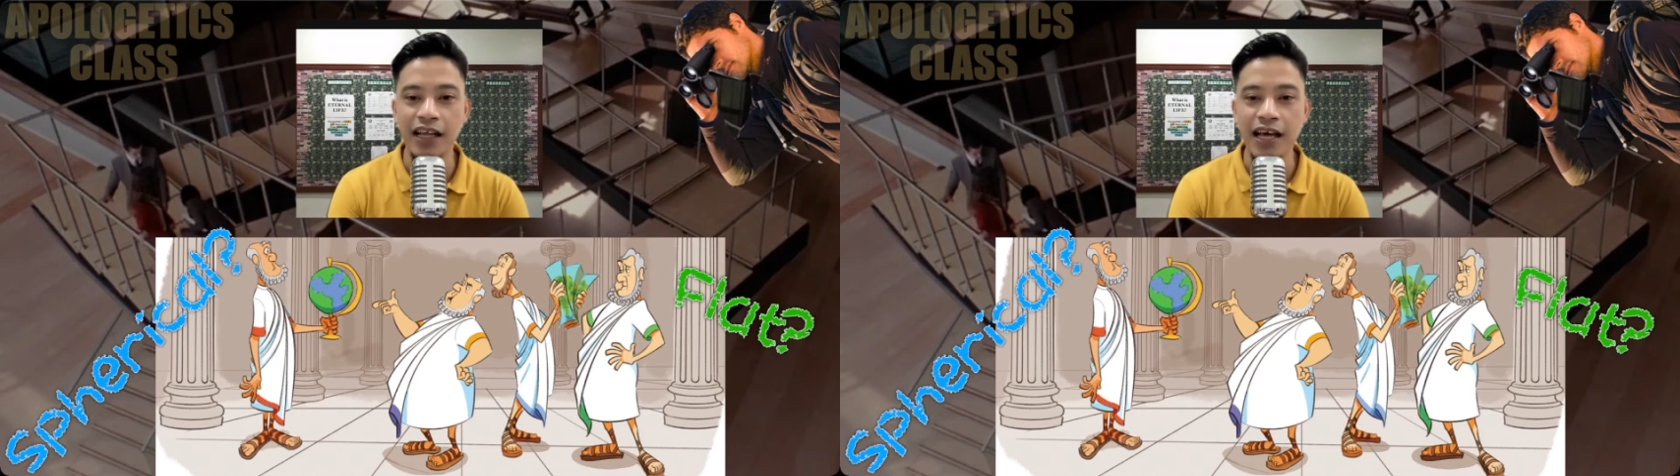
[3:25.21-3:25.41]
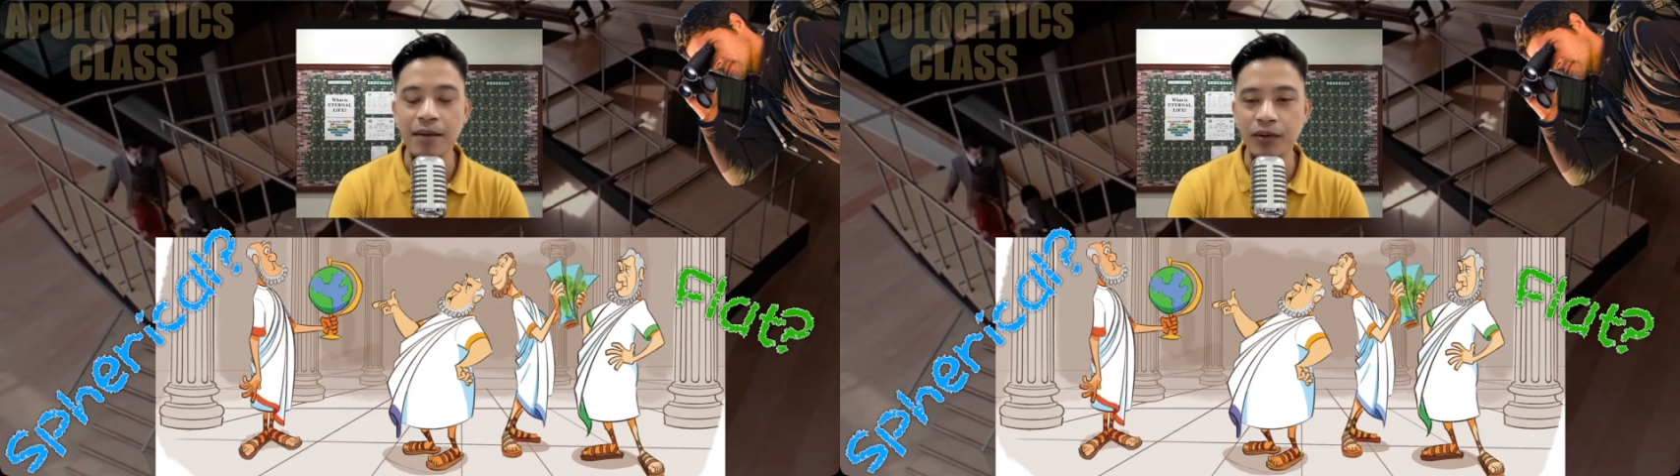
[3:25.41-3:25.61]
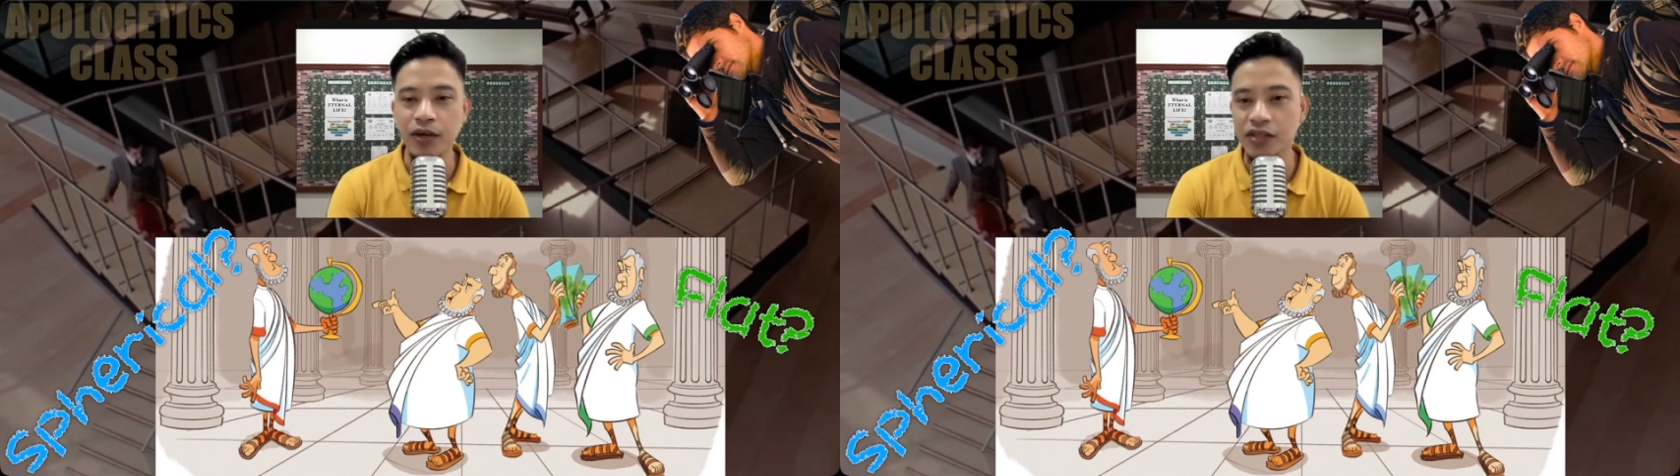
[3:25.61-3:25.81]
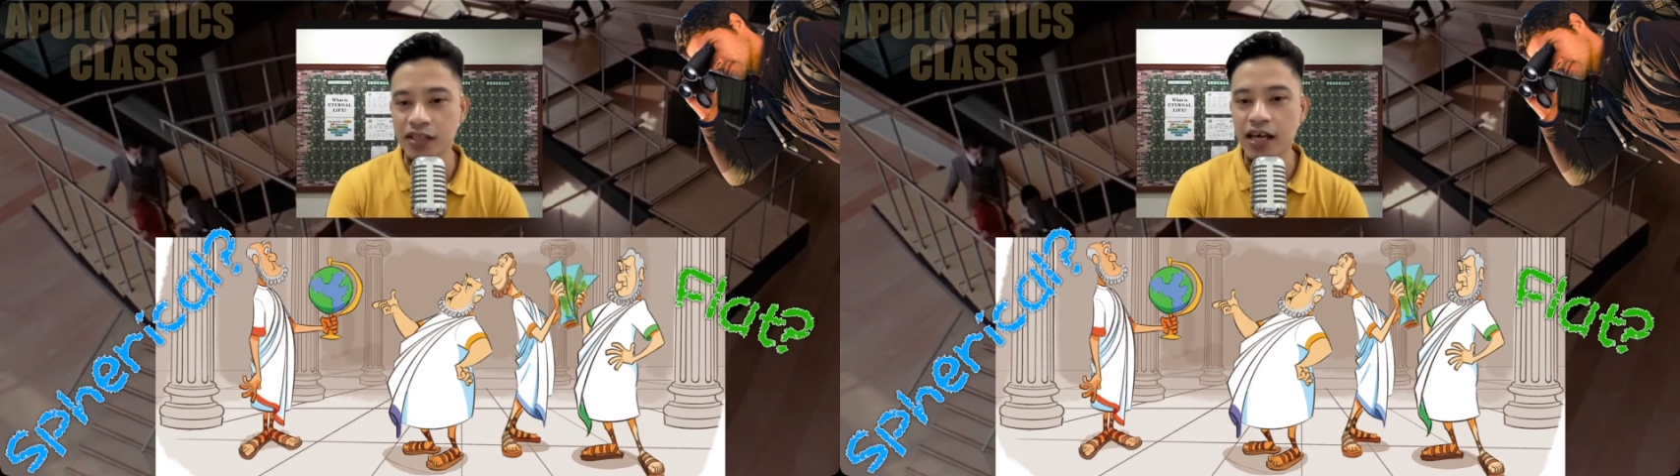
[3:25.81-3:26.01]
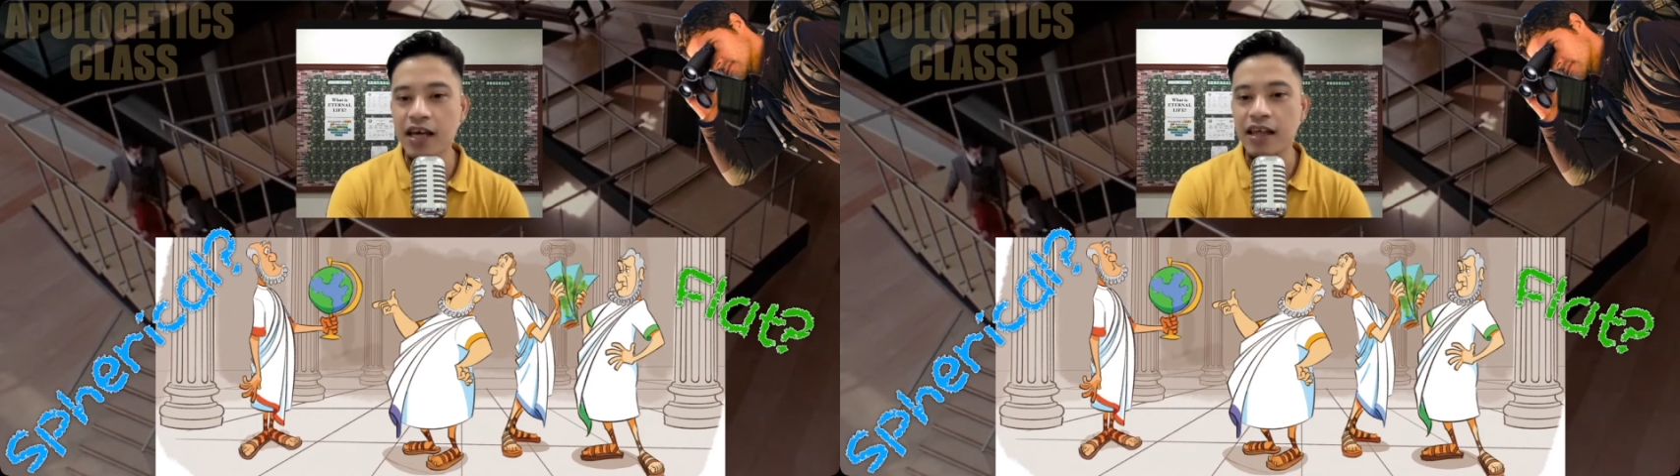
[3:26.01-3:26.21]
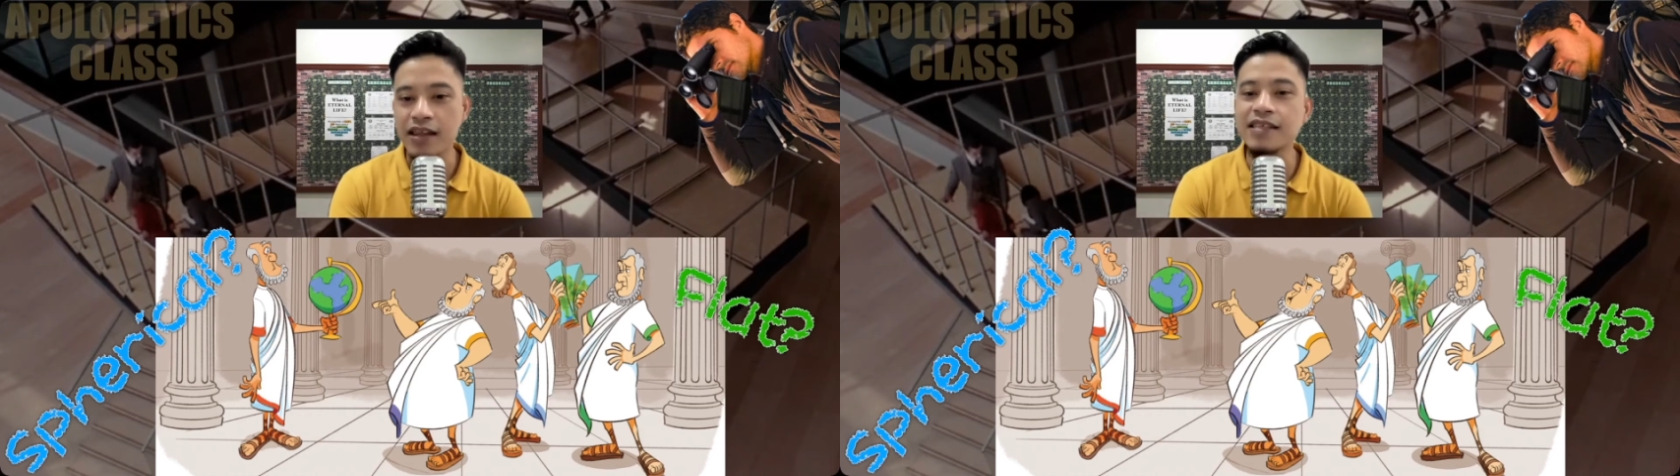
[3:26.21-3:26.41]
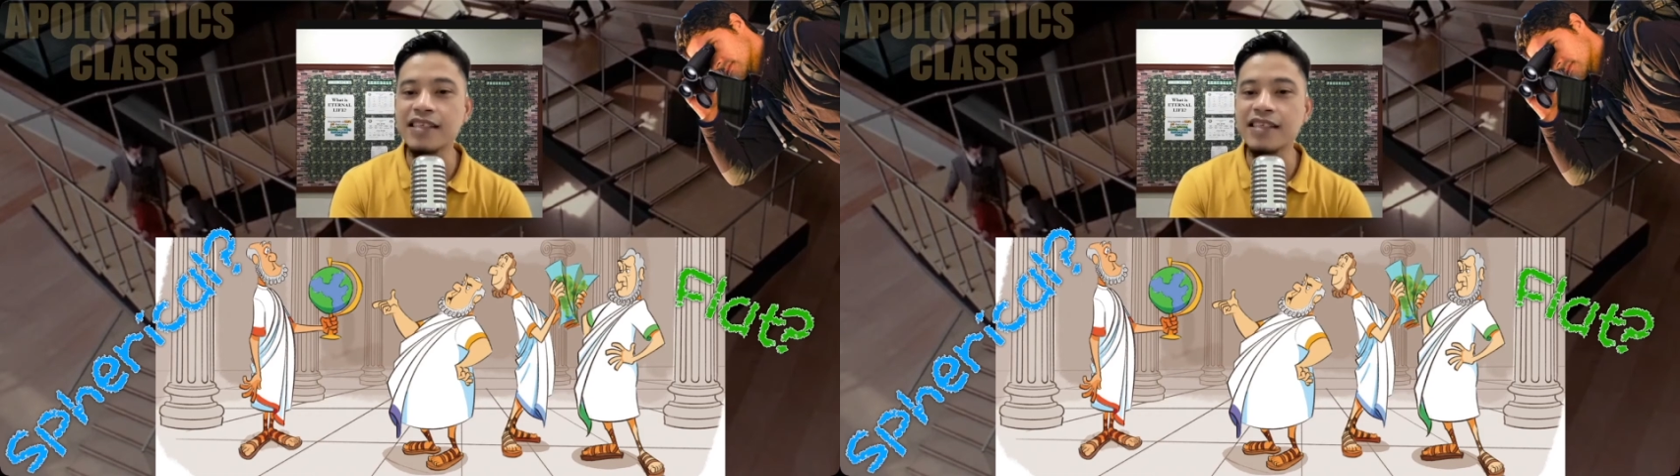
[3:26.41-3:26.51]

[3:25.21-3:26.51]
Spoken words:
because this